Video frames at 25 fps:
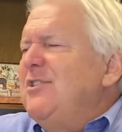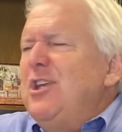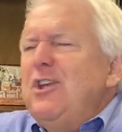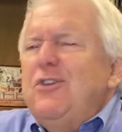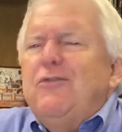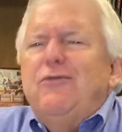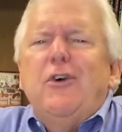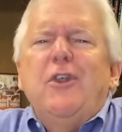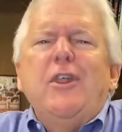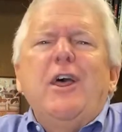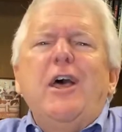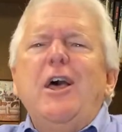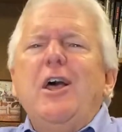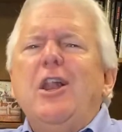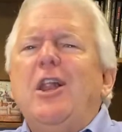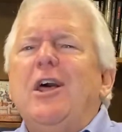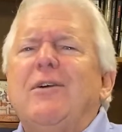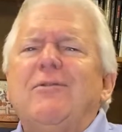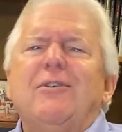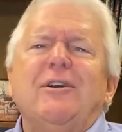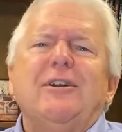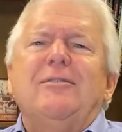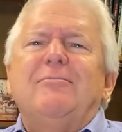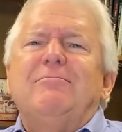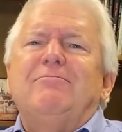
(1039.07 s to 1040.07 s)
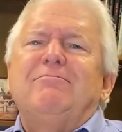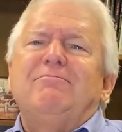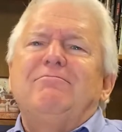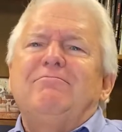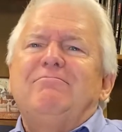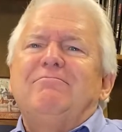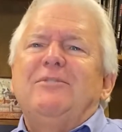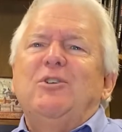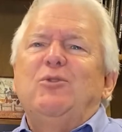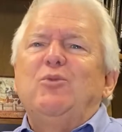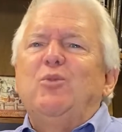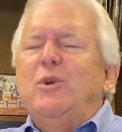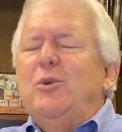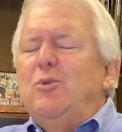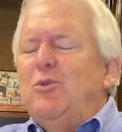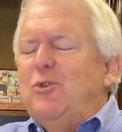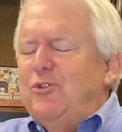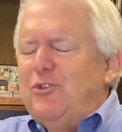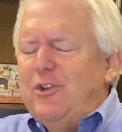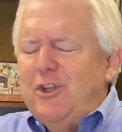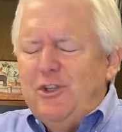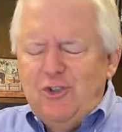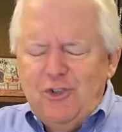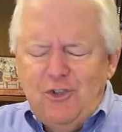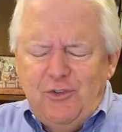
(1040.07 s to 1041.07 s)
for the hell of it, as we would
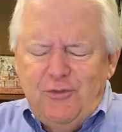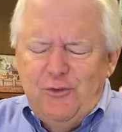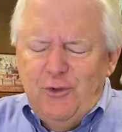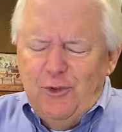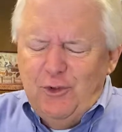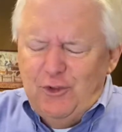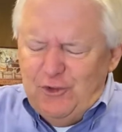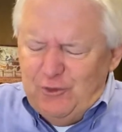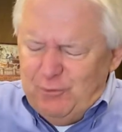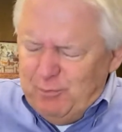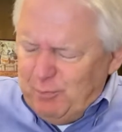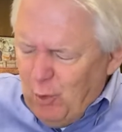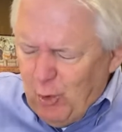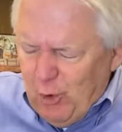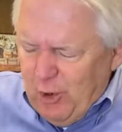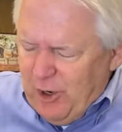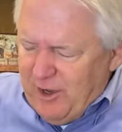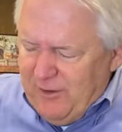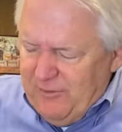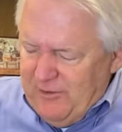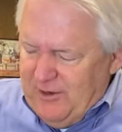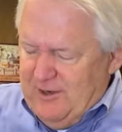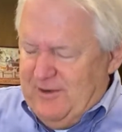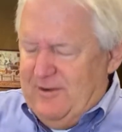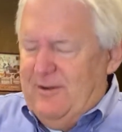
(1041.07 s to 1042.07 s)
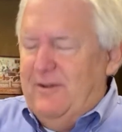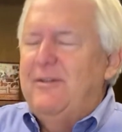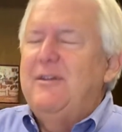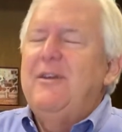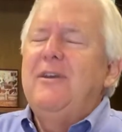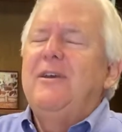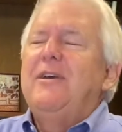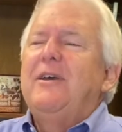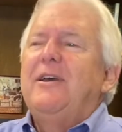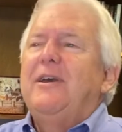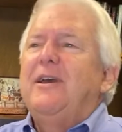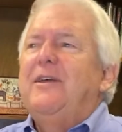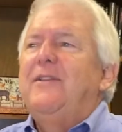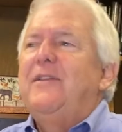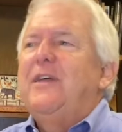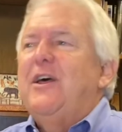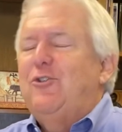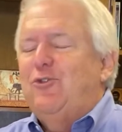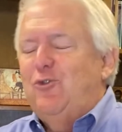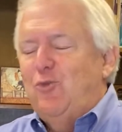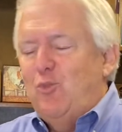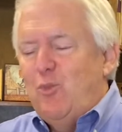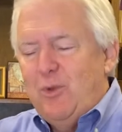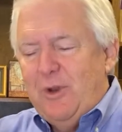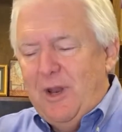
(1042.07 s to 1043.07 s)
say, just for the sport of it. And
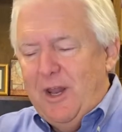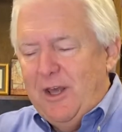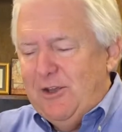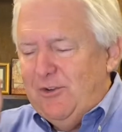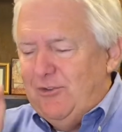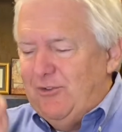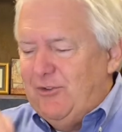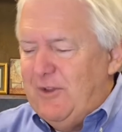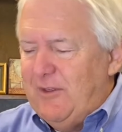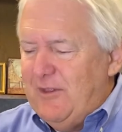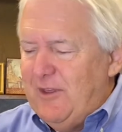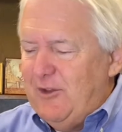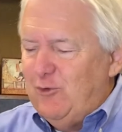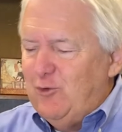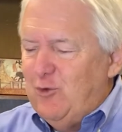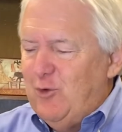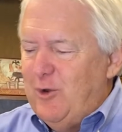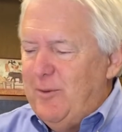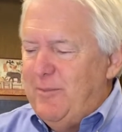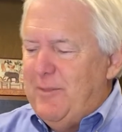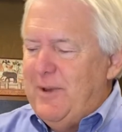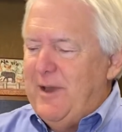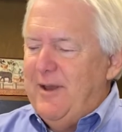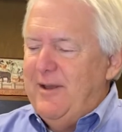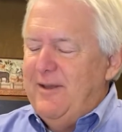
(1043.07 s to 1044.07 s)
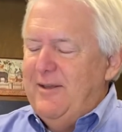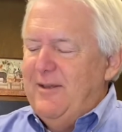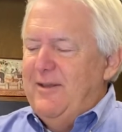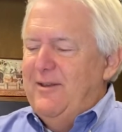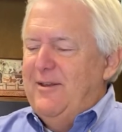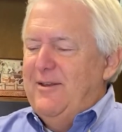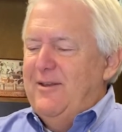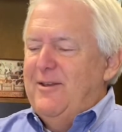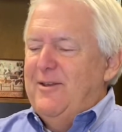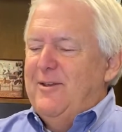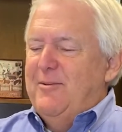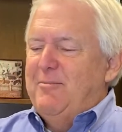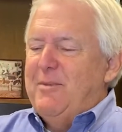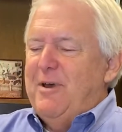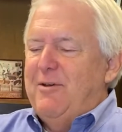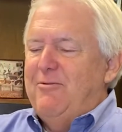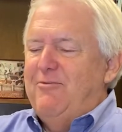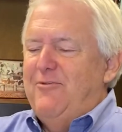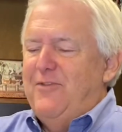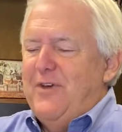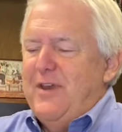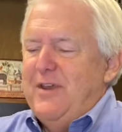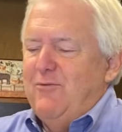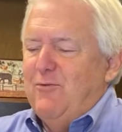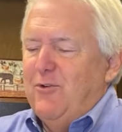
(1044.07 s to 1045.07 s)
that's, like I say, that's one of my
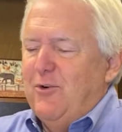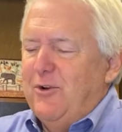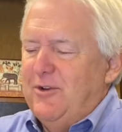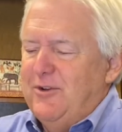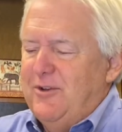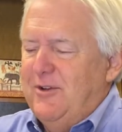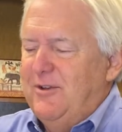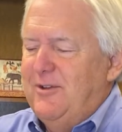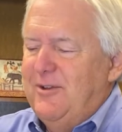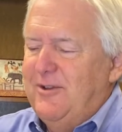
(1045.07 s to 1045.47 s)
favorite